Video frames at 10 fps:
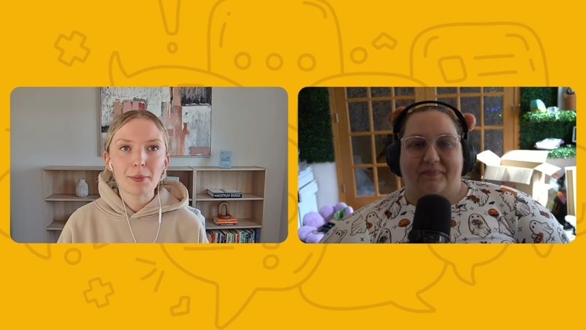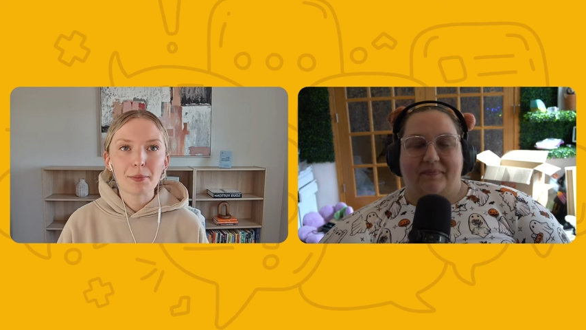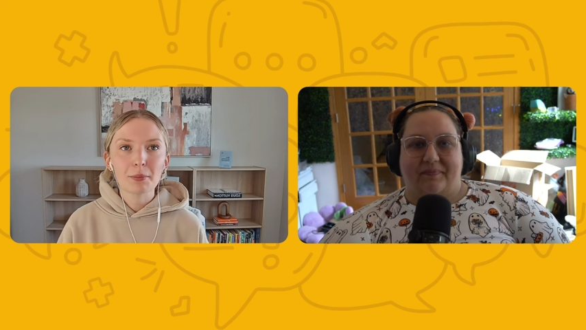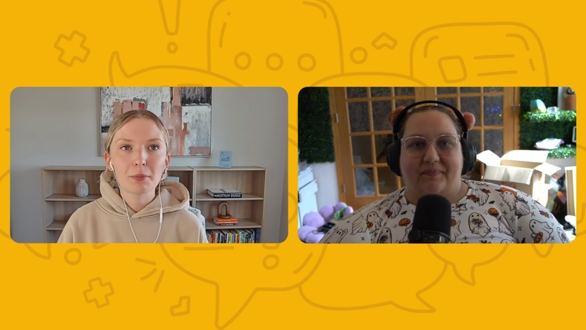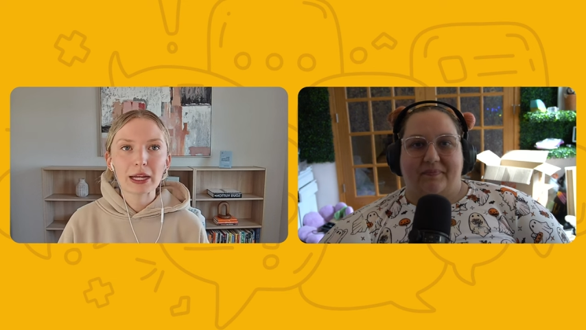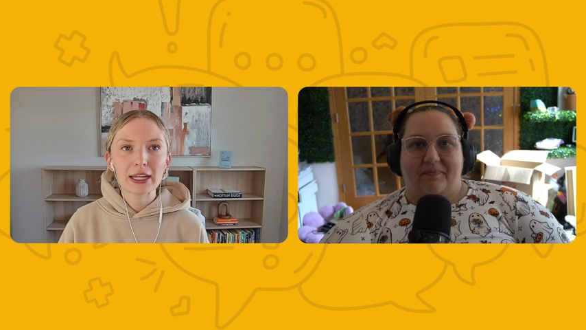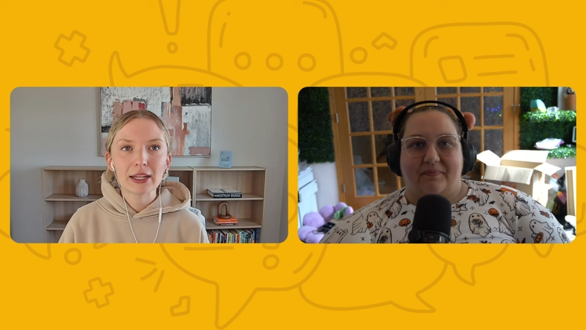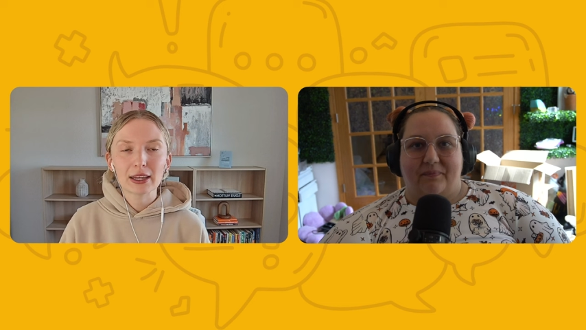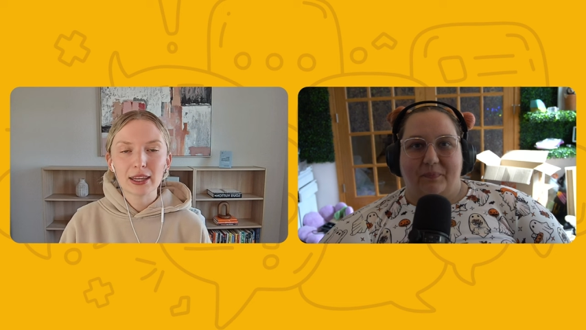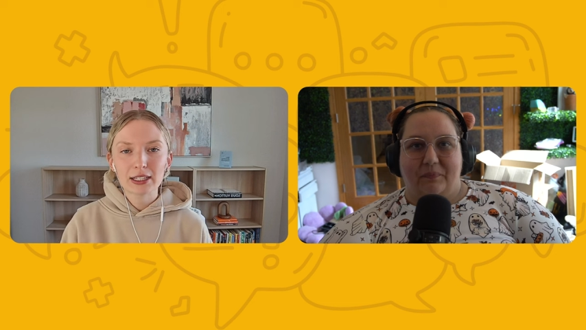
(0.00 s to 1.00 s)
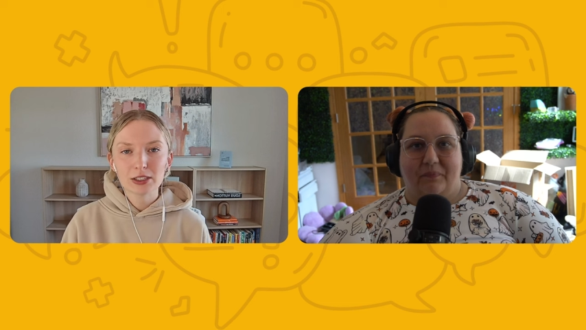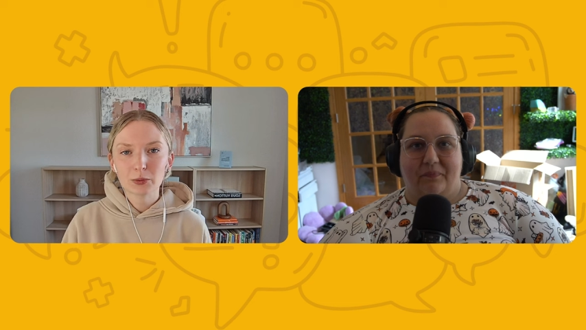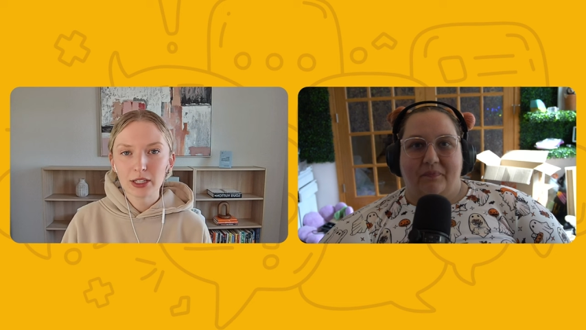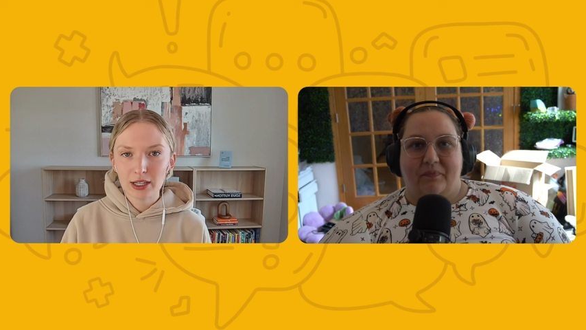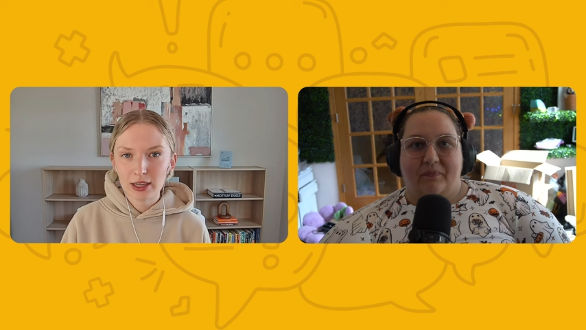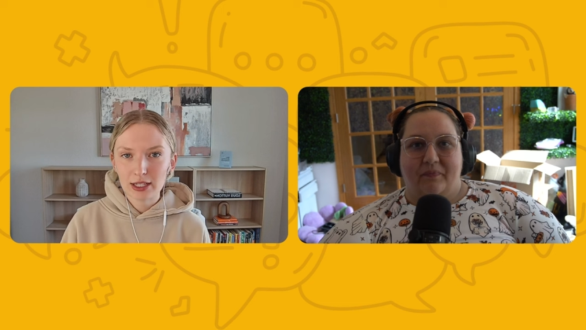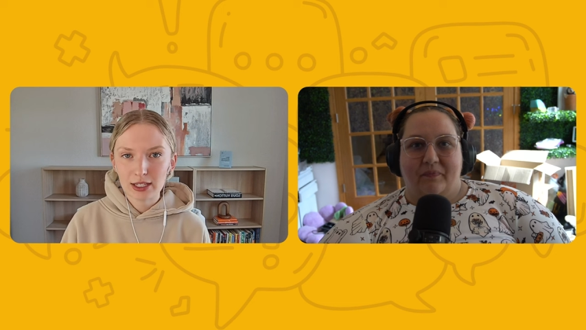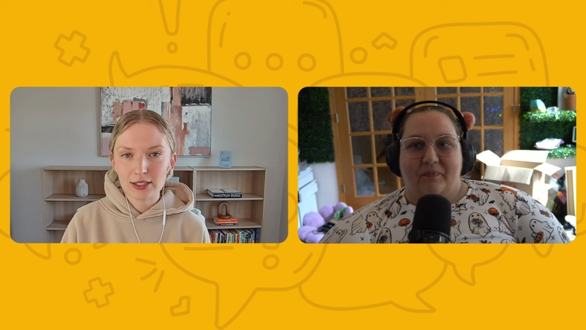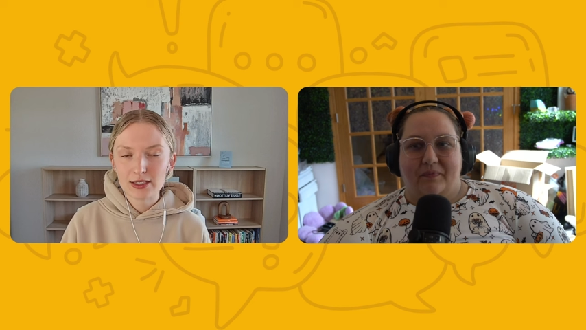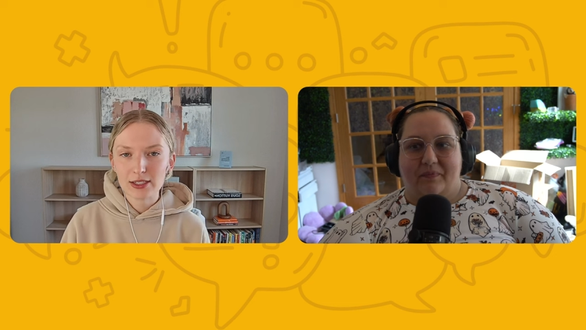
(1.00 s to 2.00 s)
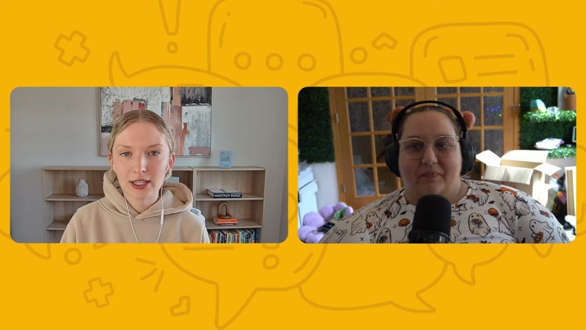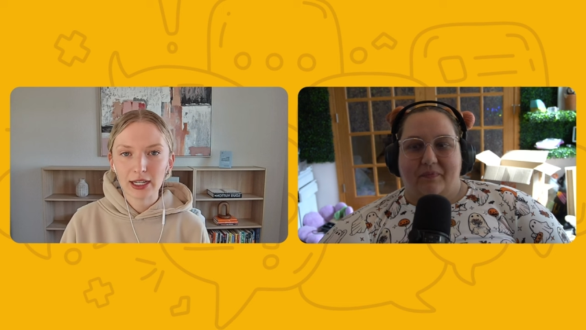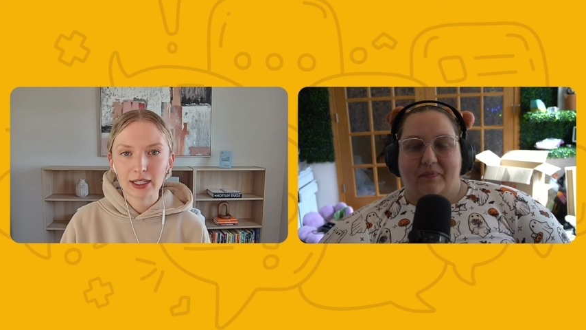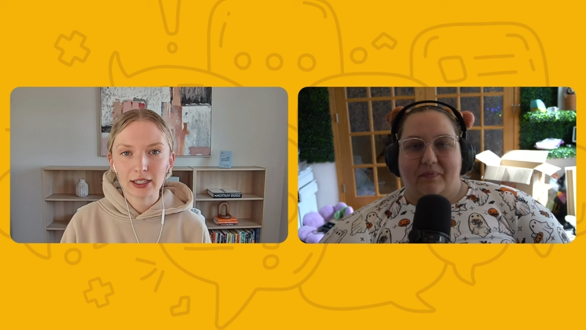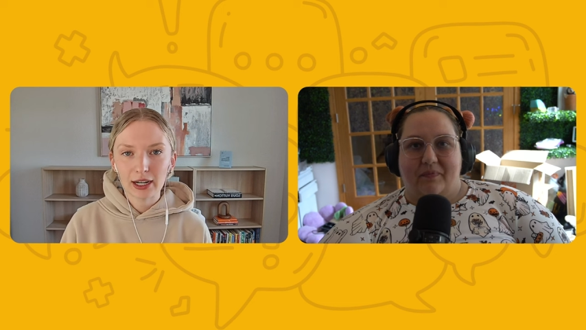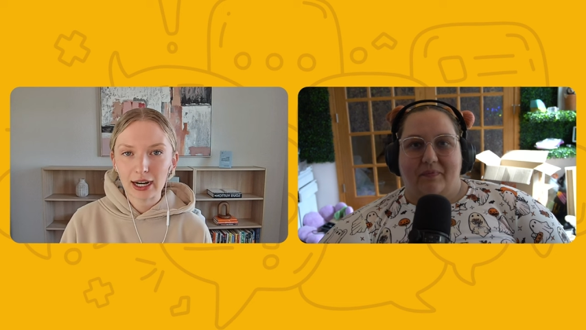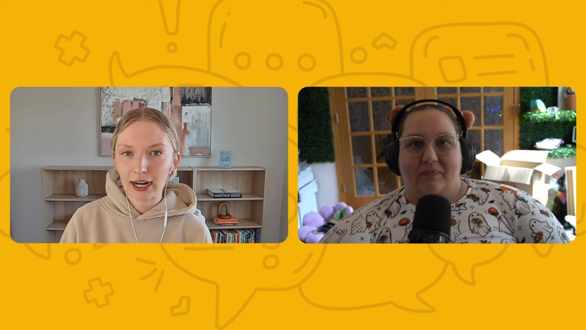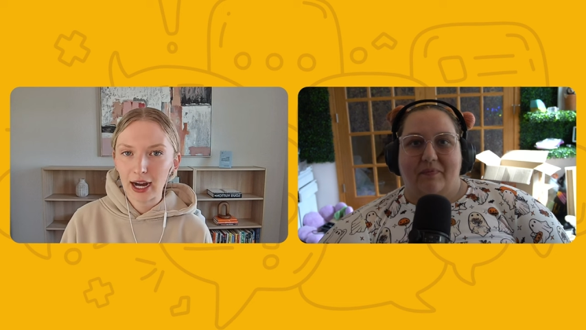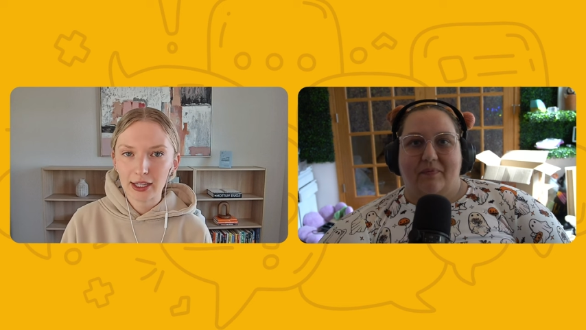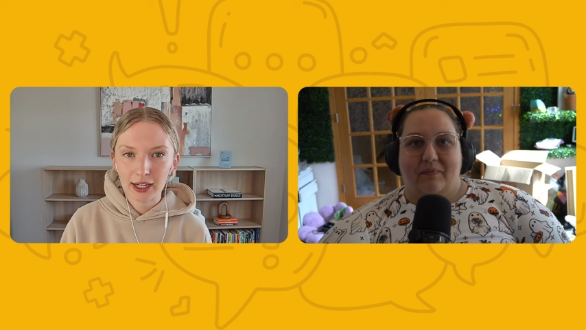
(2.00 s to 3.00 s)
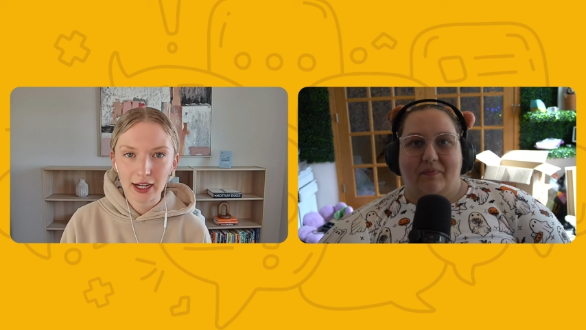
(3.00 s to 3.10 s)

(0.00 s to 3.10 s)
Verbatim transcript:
Speaker 1: but that's one of the things that I highly,